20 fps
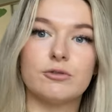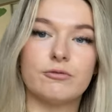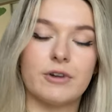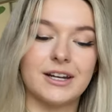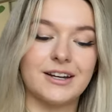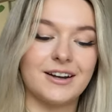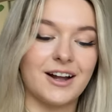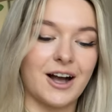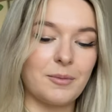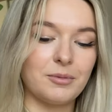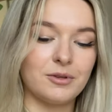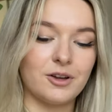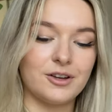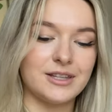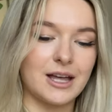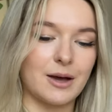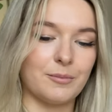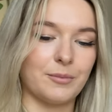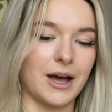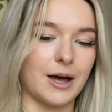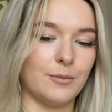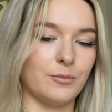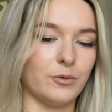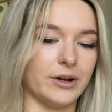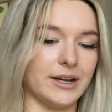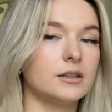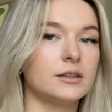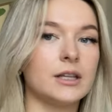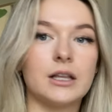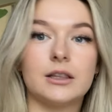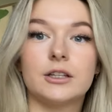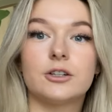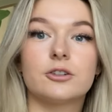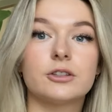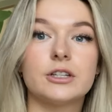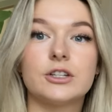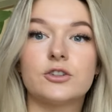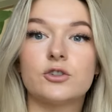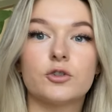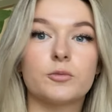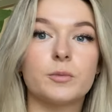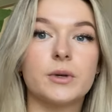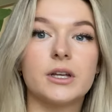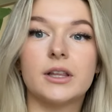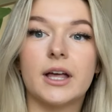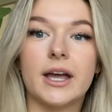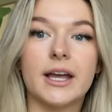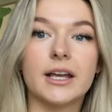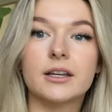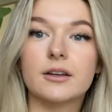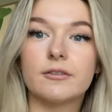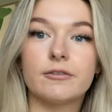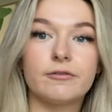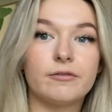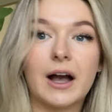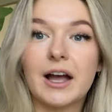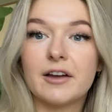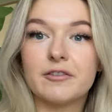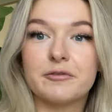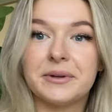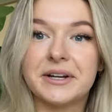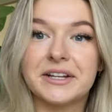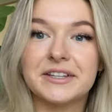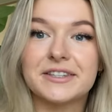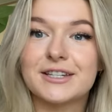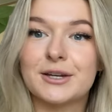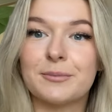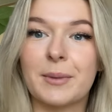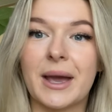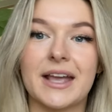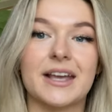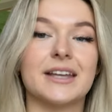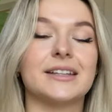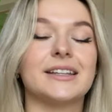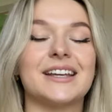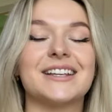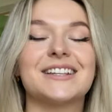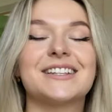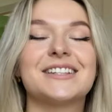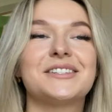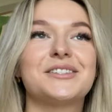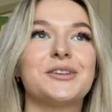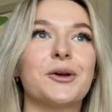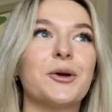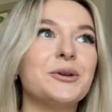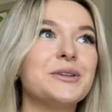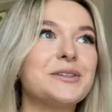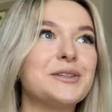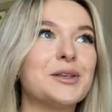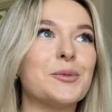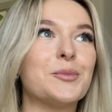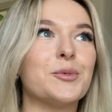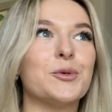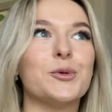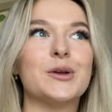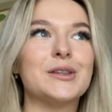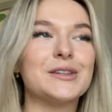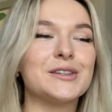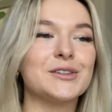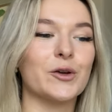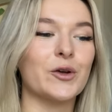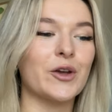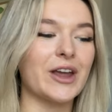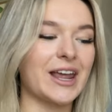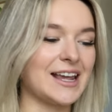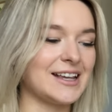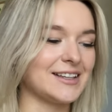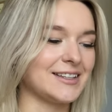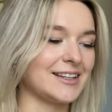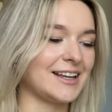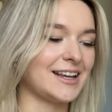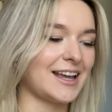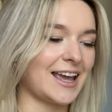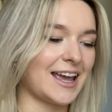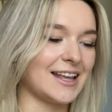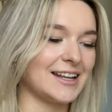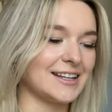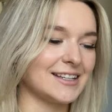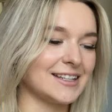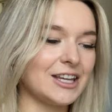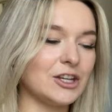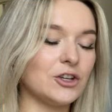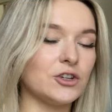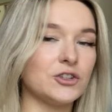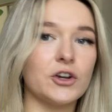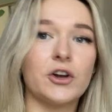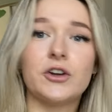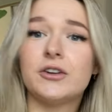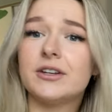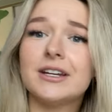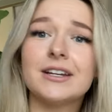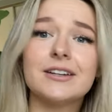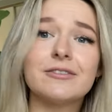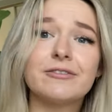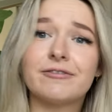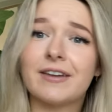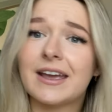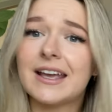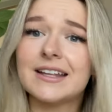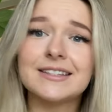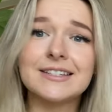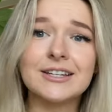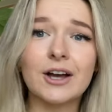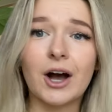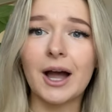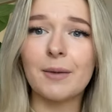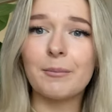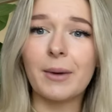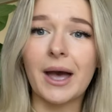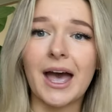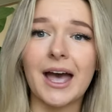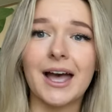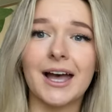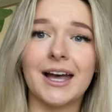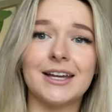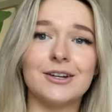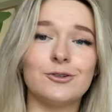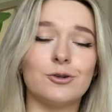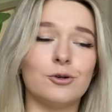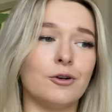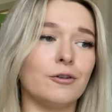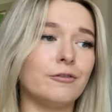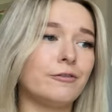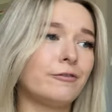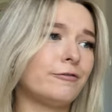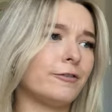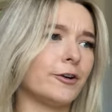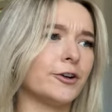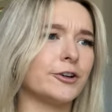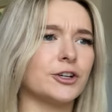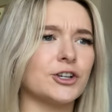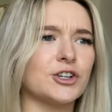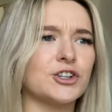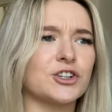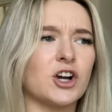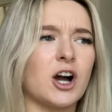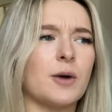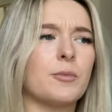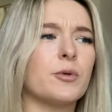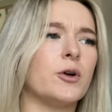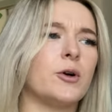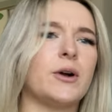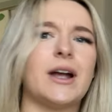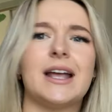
ready to upload that bad boy. That literally took me like 5 minutes to make. They're so simple and so easy and you don't need a fancy iPad or Photoshop or